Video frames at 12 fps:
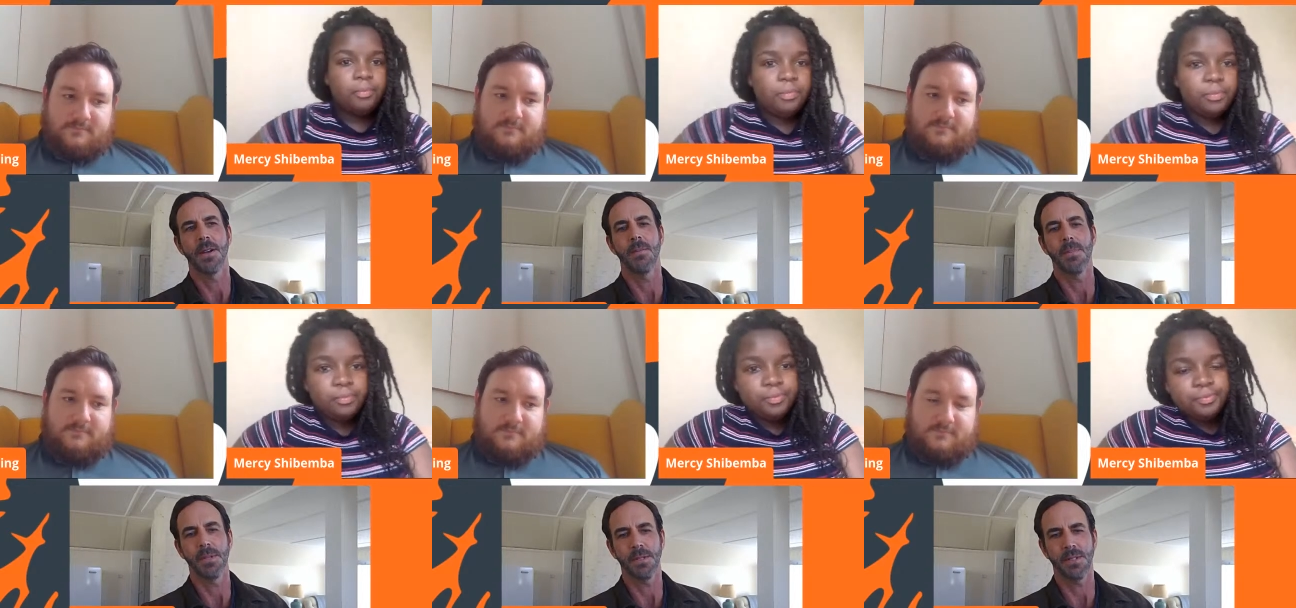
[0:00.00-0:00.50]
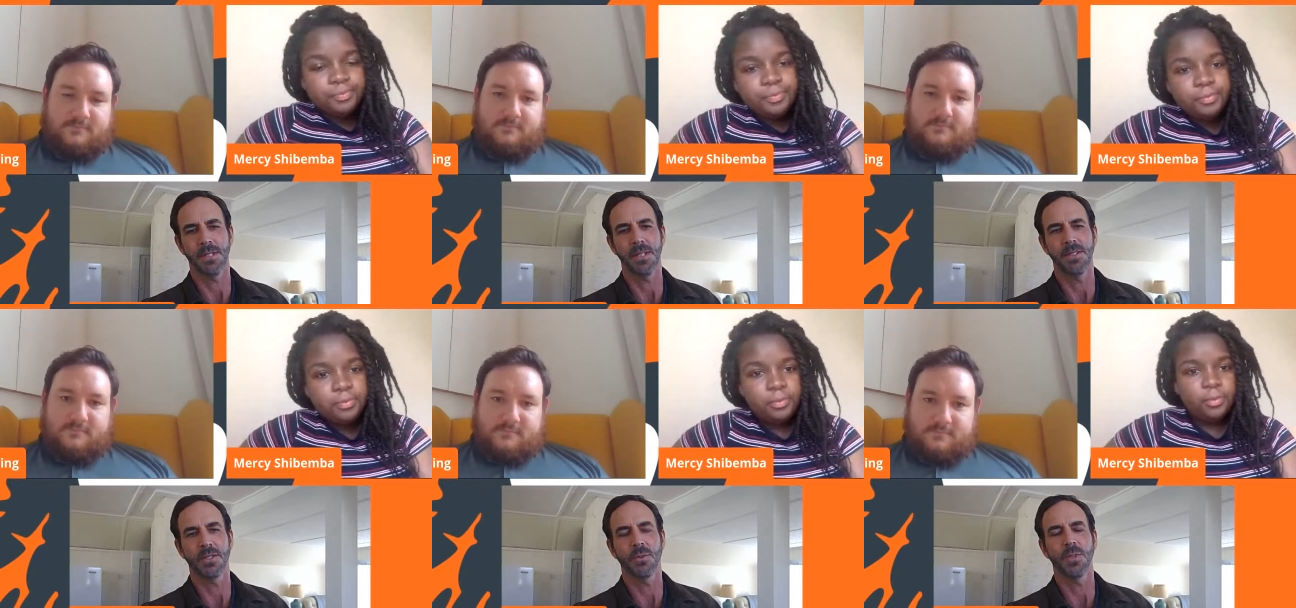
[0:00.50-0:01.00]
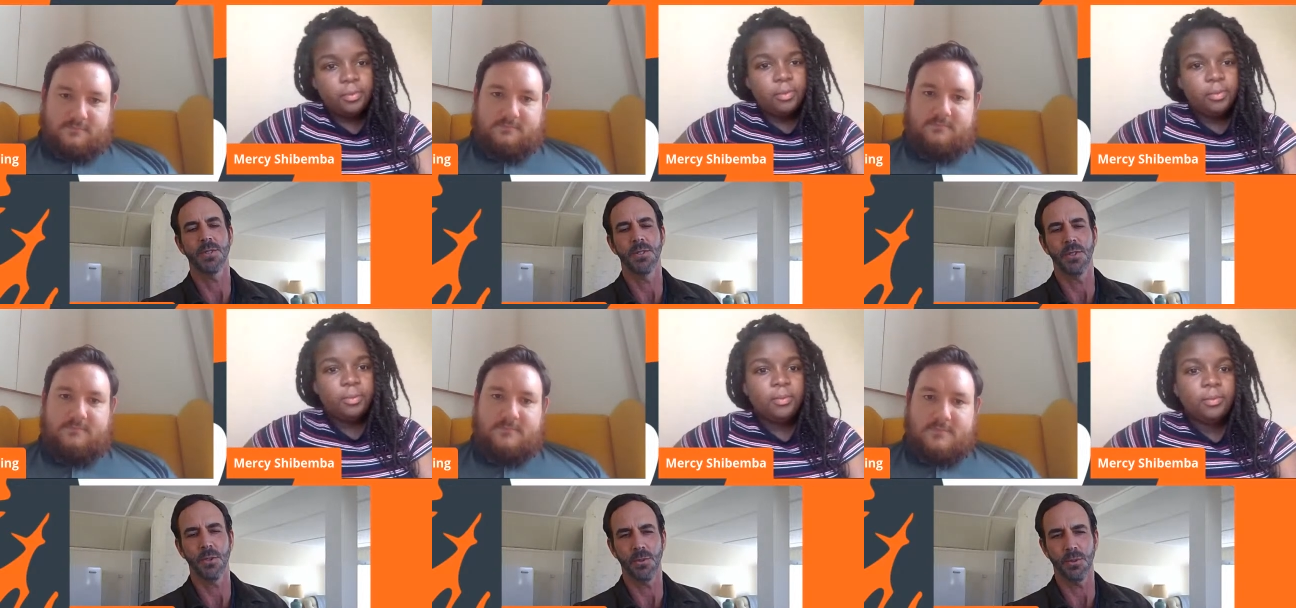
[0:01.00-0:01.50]
Speaker 1: ability to
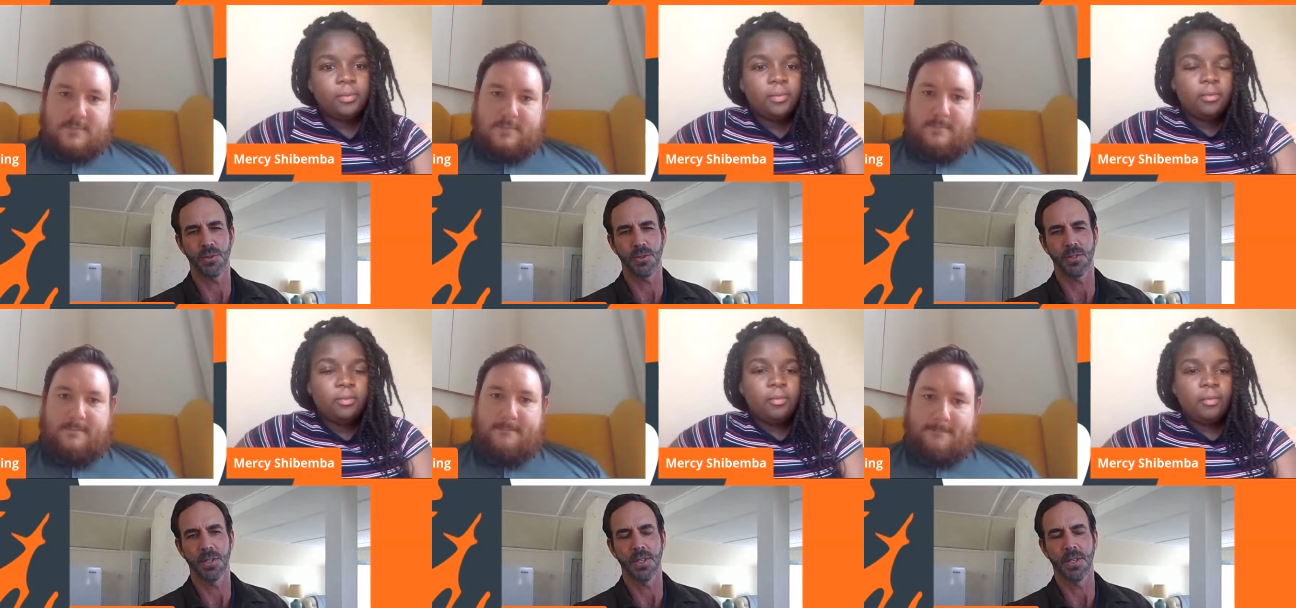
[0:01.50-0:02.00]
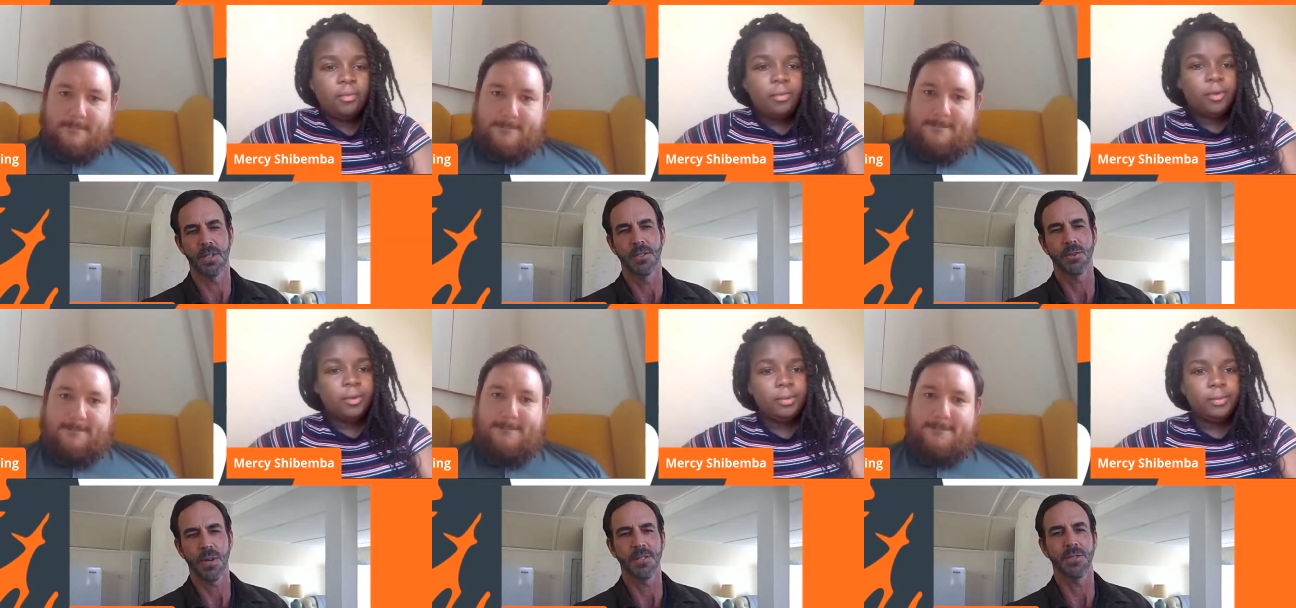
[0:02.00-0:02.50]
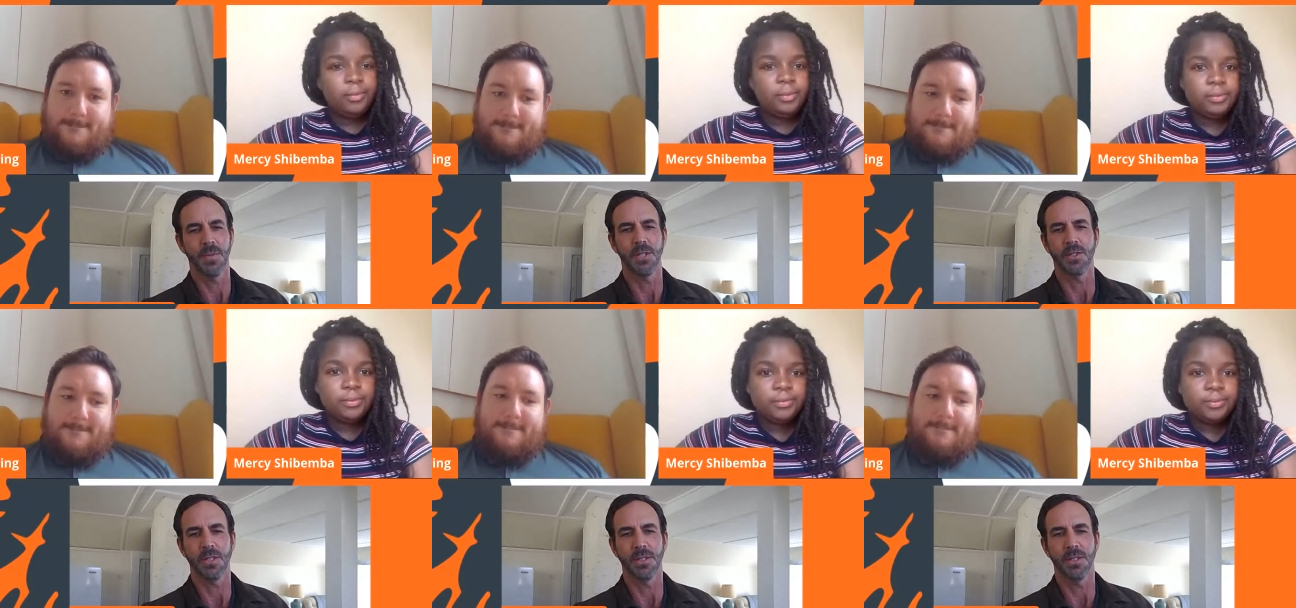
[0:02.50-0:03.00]
reduce
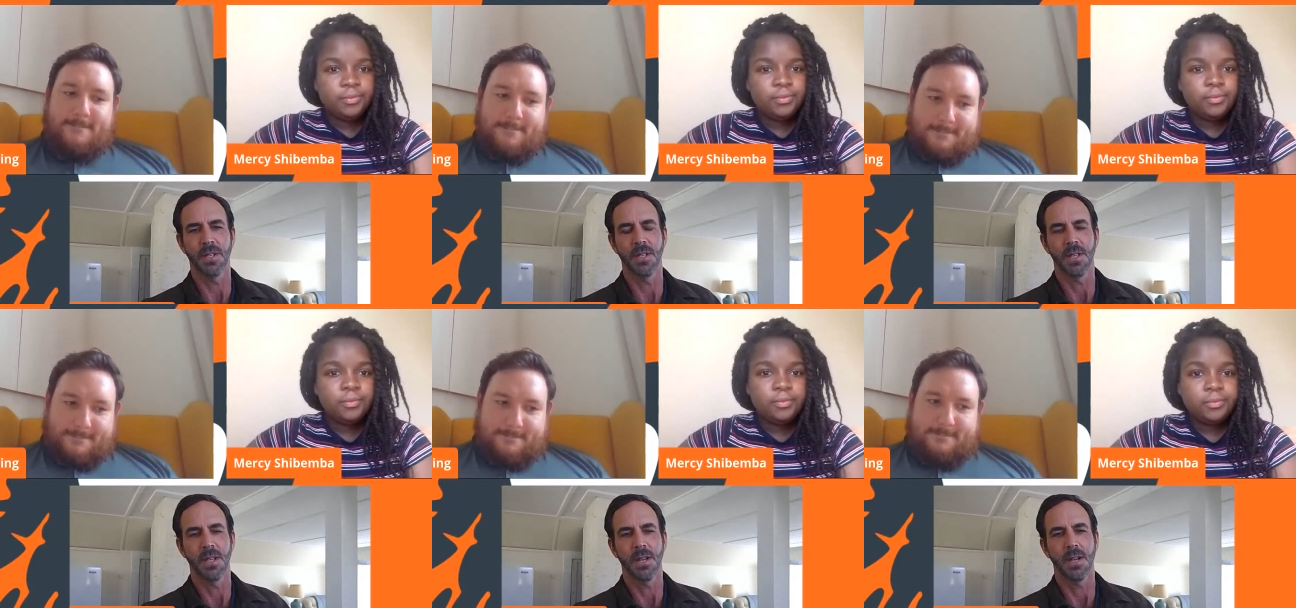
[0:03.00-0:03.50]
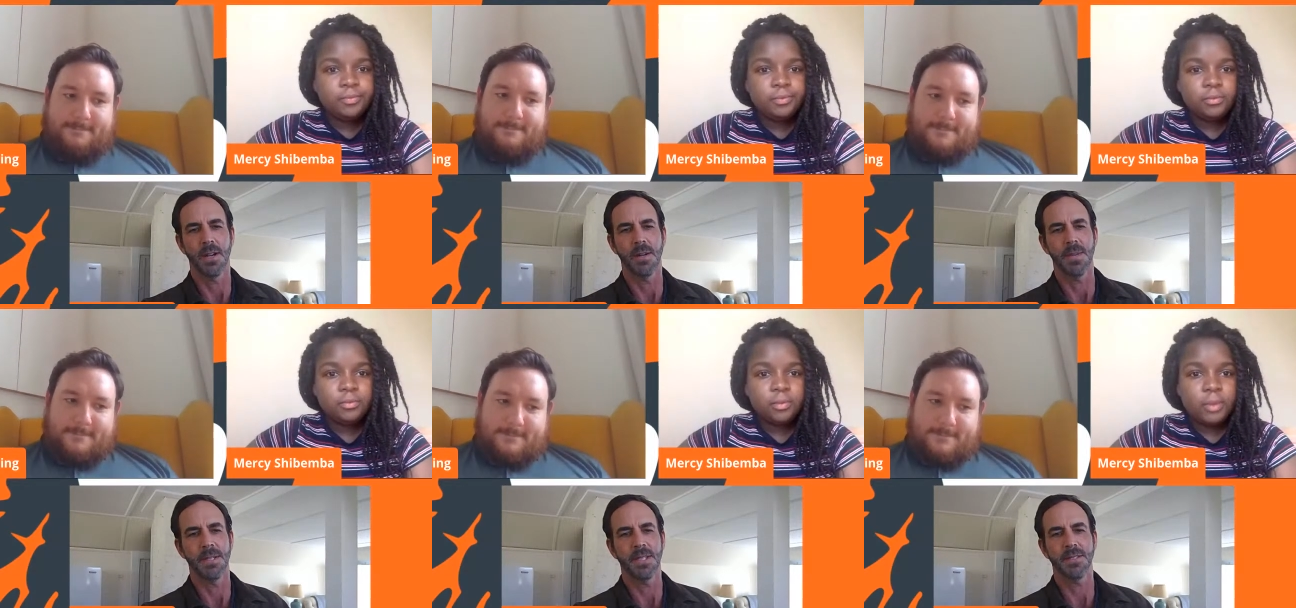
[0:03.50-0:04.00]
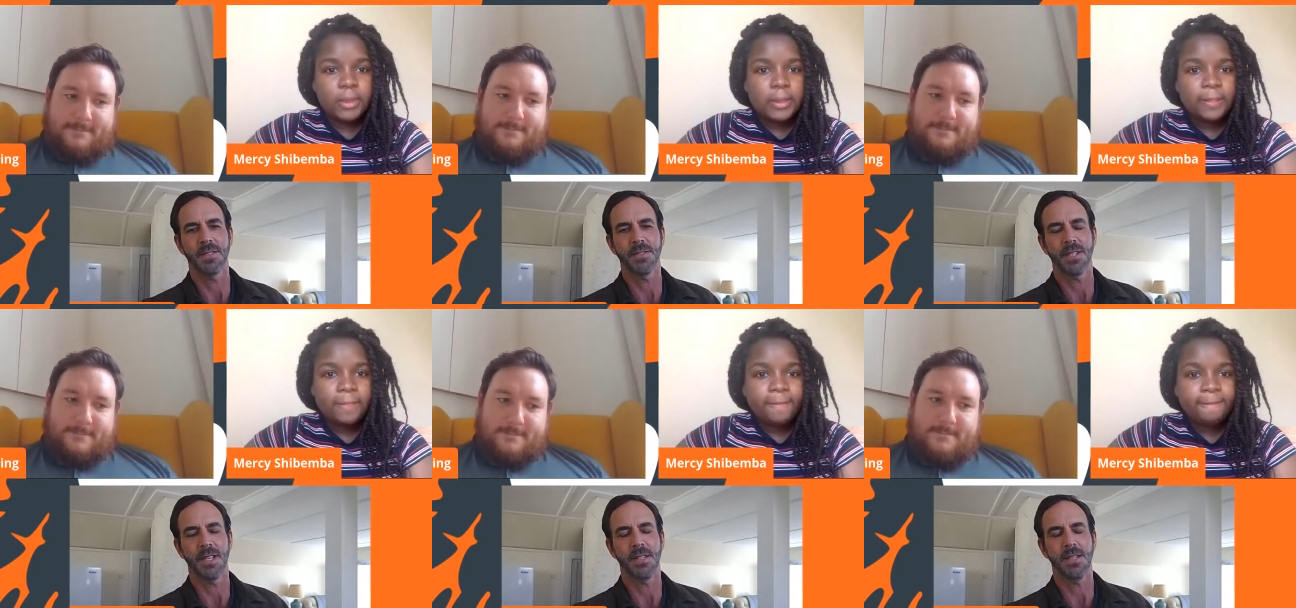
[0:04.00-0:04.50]
transmission. Um, it doesn't
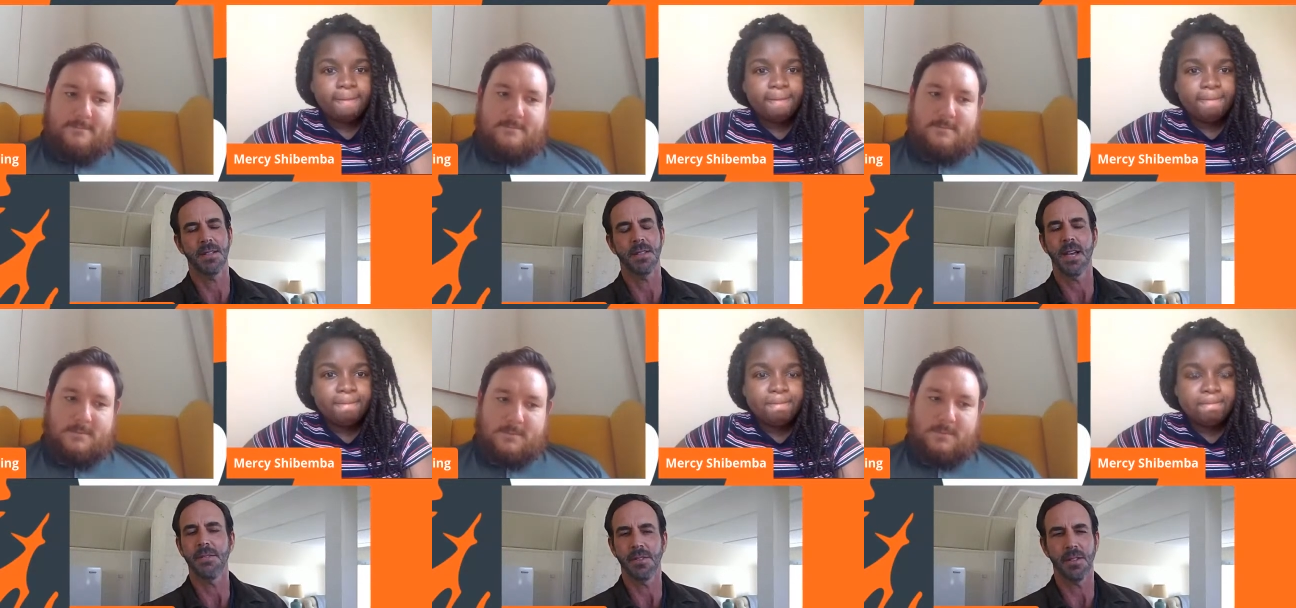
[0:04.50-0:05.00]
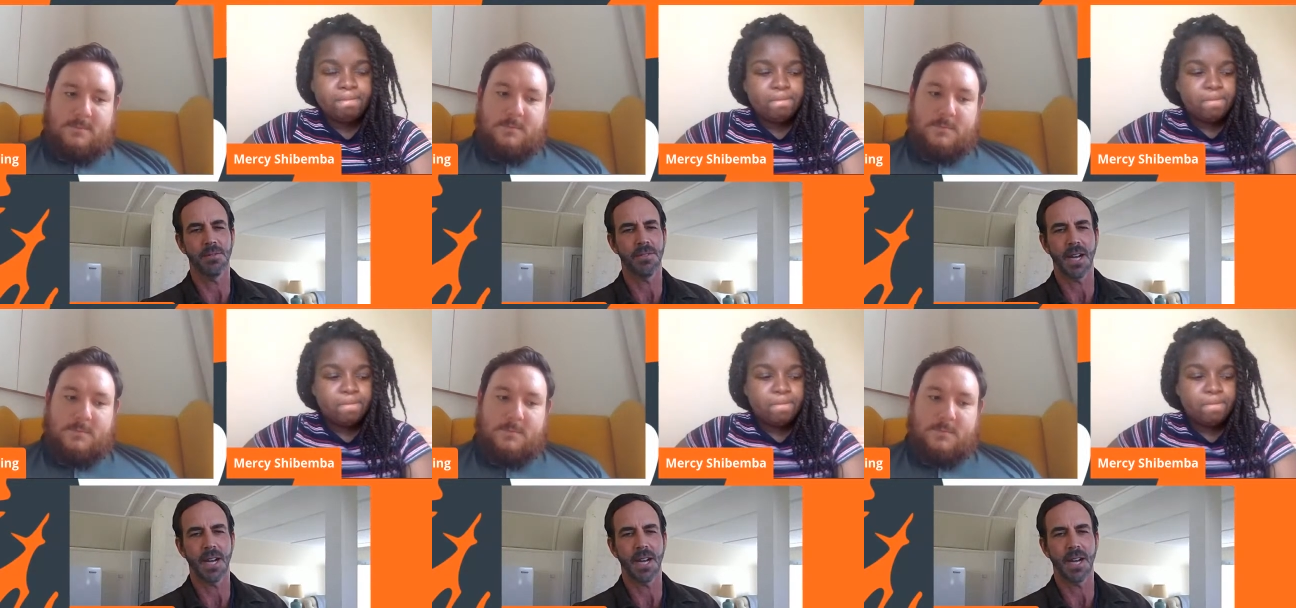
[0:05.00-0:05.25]
say the level of